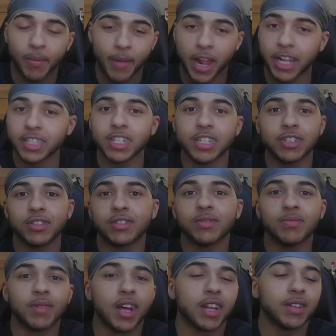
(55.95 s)
I'm not a teacher,
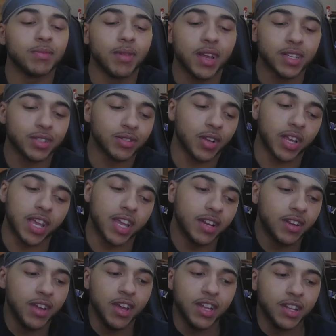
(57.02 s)
I'm not a pastor. I
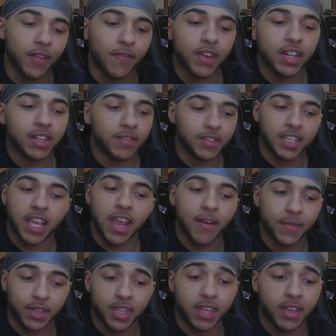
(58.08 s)
can't definitively say
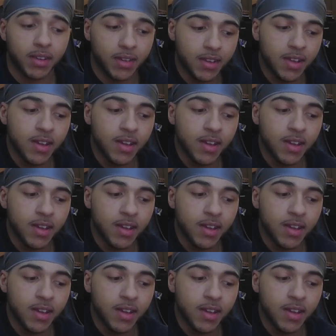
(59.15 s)
everything,